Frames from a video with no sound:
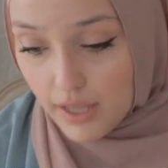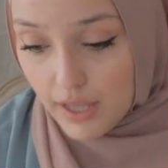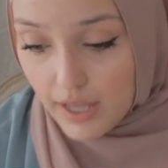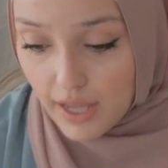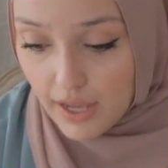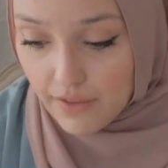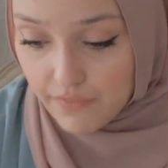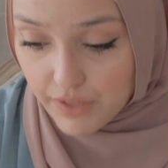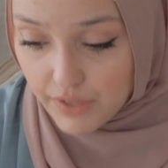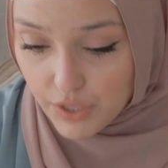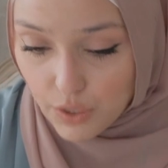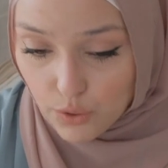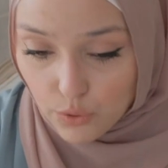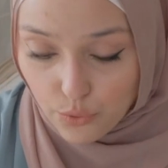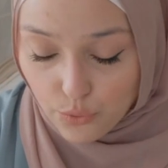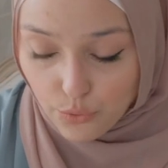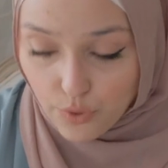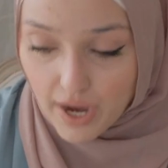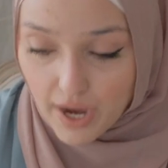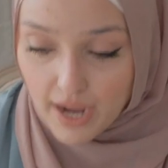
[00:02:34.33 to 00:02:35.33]
And then I'll
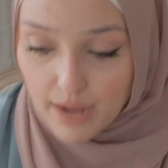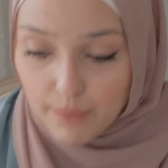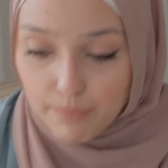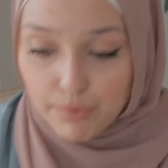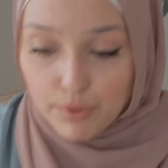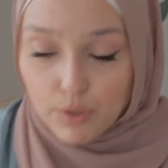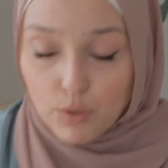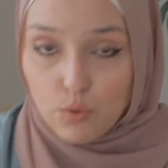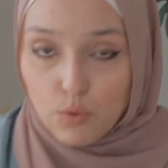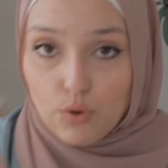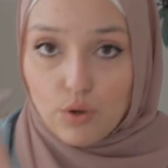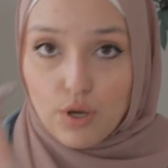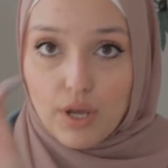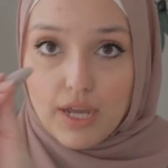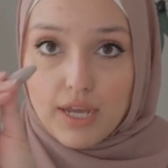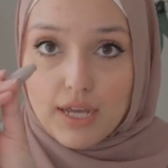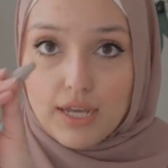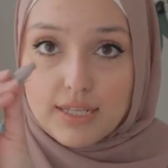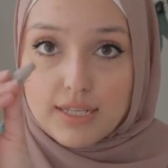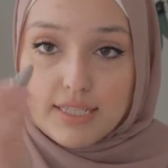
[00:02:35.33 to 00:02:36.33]
grab
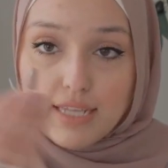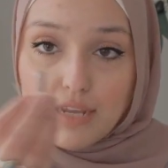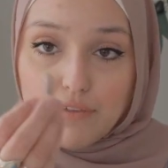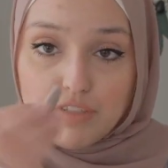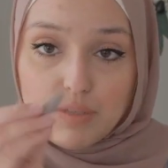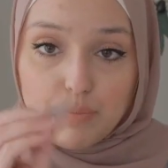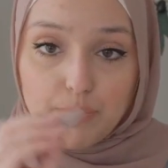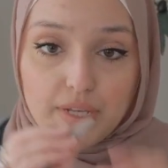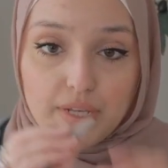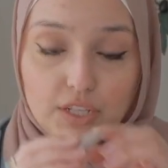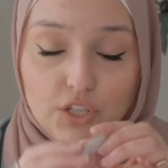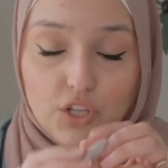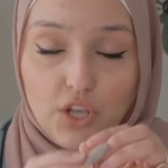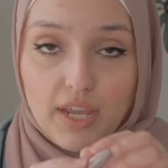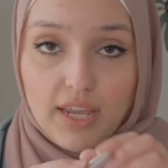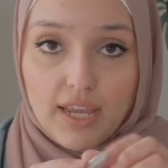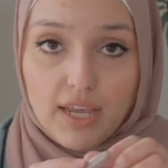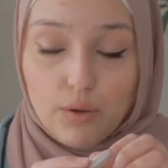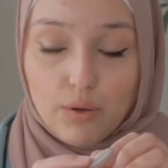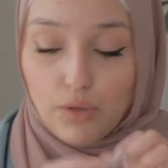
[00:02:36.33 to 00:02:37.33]
a safety pin. You
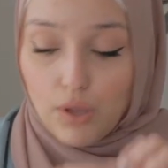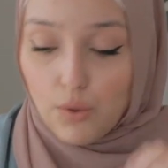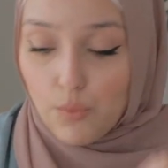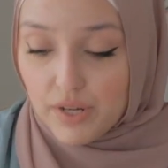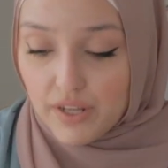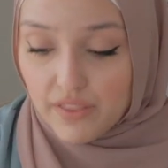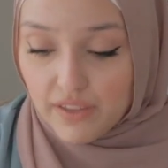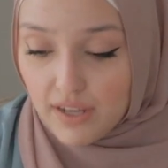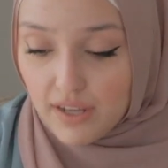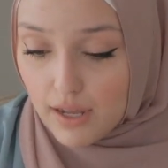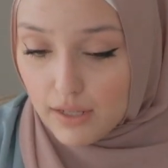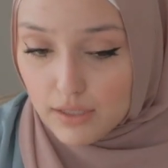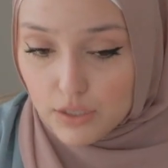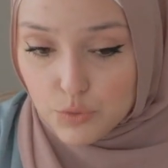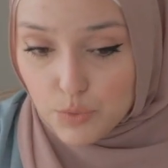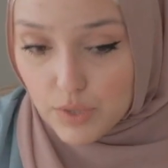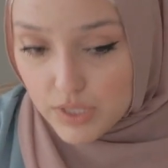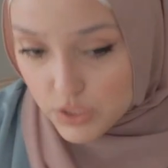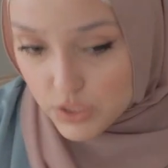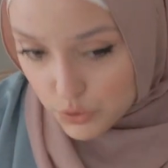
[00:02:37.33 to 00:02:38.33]
can get like one of the colored
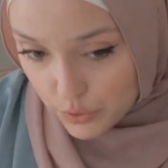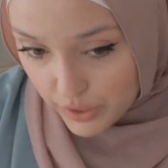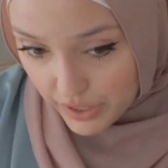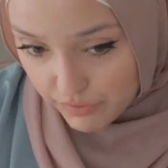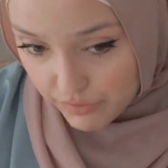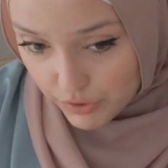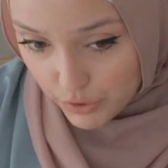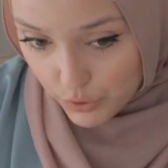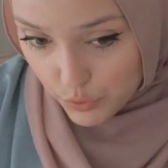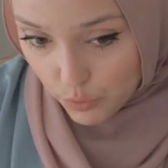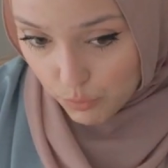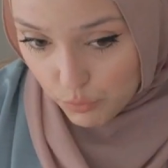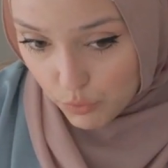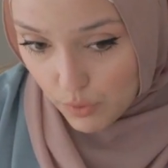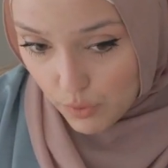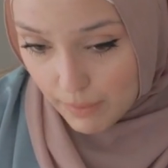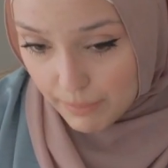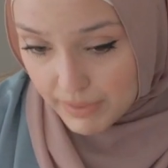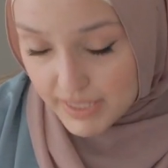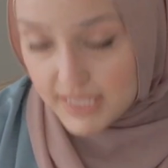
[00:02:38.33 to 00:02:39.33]
ones or even a normal
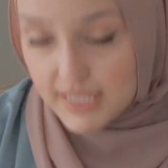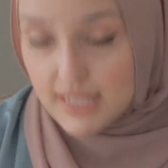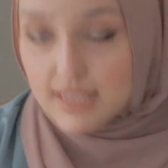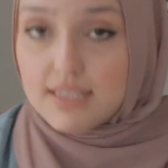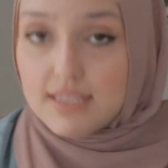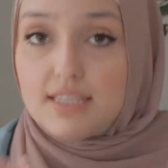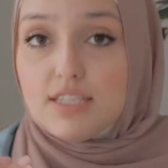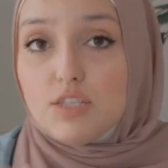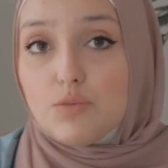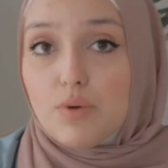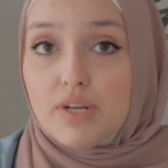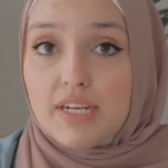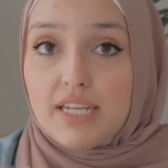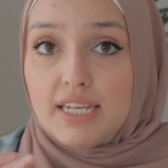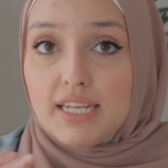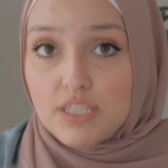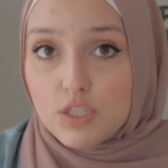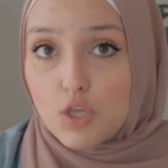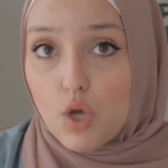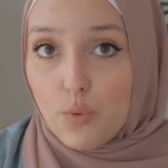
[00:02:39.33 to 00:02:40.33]
one, but since this one
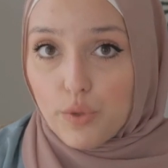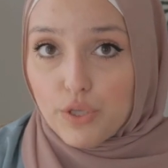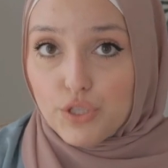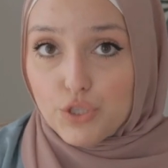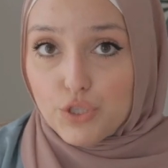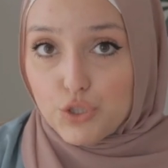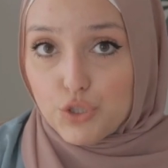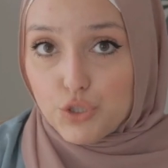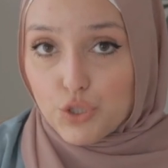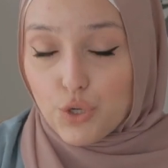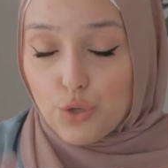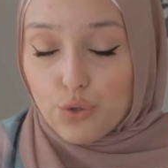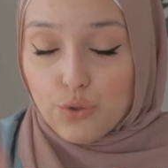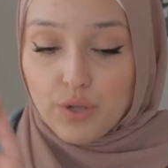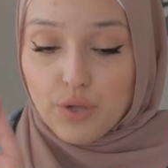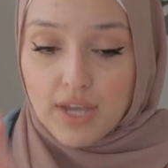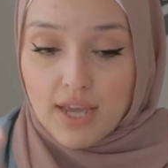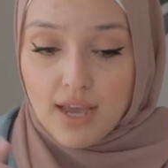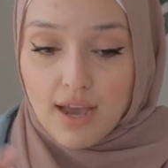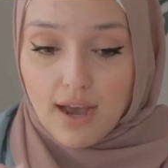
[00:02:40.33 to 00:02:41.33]
is going to show,
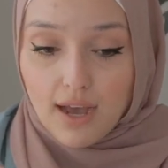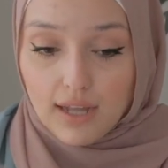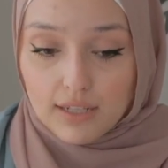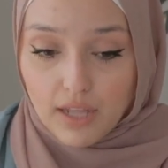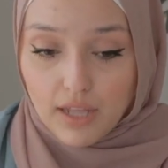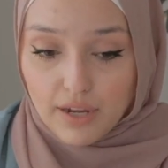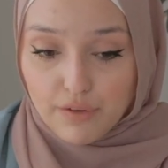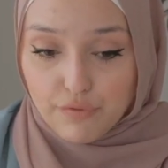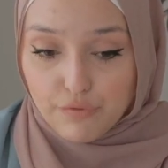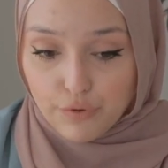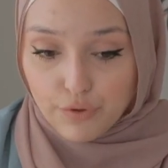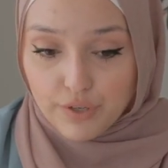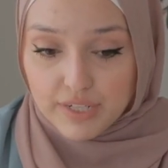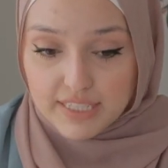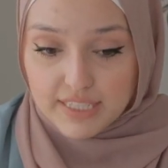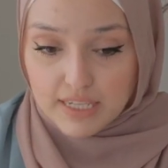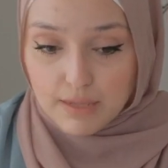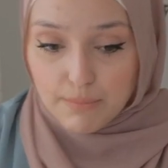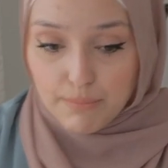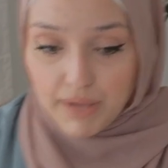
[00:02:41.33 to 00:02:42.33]
I like for it
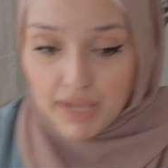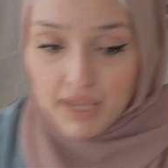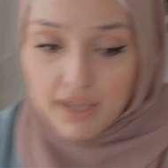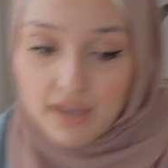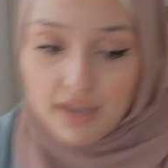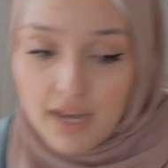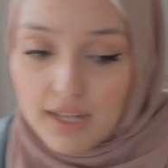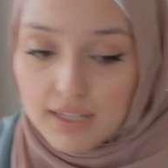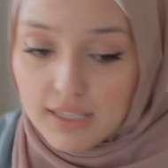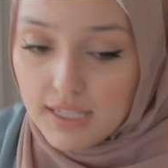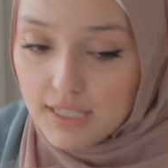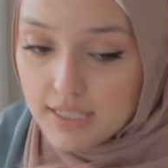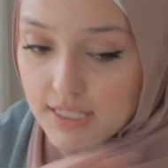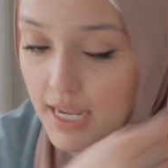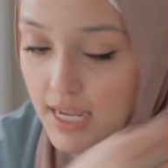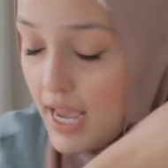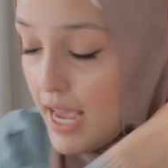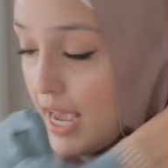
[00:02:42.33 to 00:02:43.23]
to be colored.